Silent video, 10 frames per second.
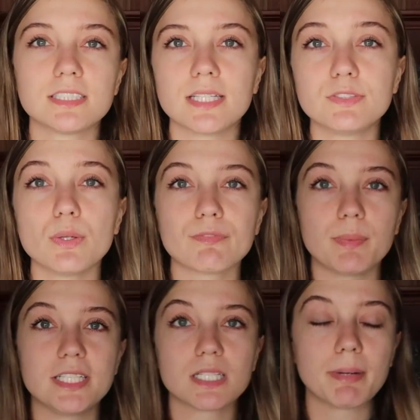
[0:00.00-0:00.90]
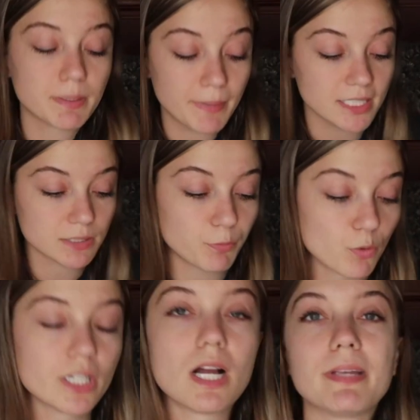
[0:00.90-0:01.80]
just gives you information about the base
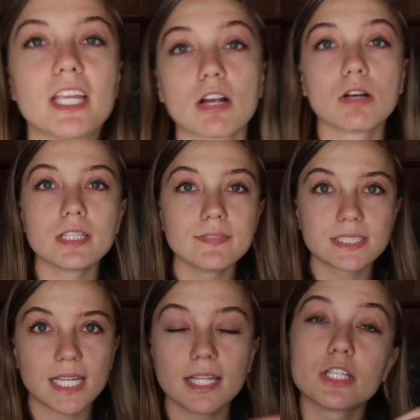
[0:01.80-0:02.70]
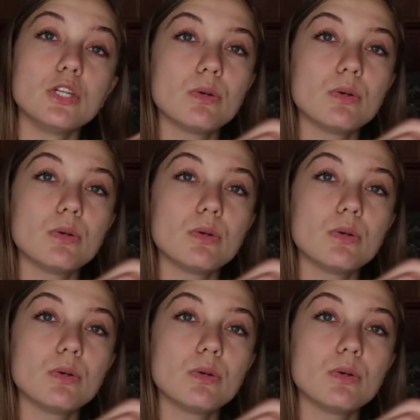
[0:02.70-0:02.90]
before you're coming here. It'll even say like